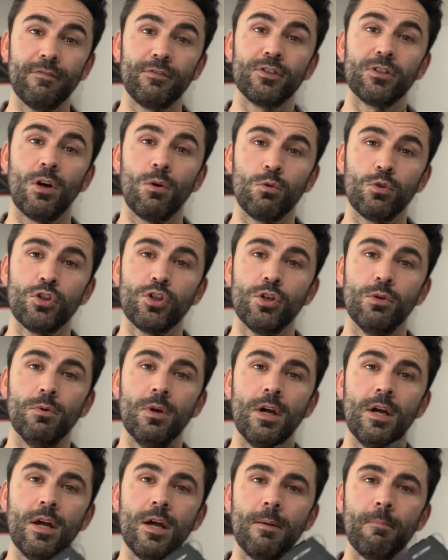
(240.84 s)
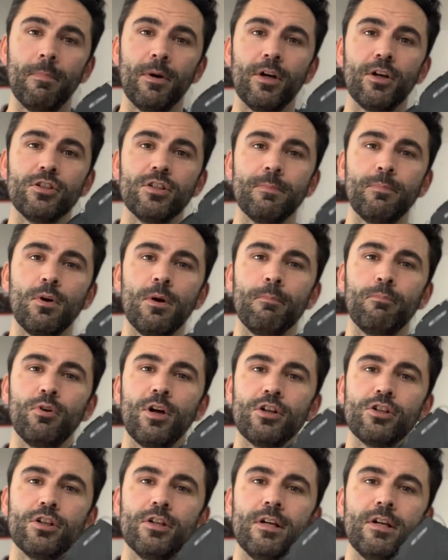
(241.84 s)
sole shoe because you're putting
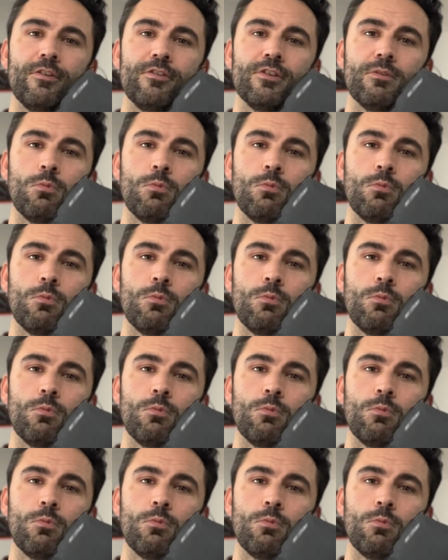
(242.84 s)
pressure here as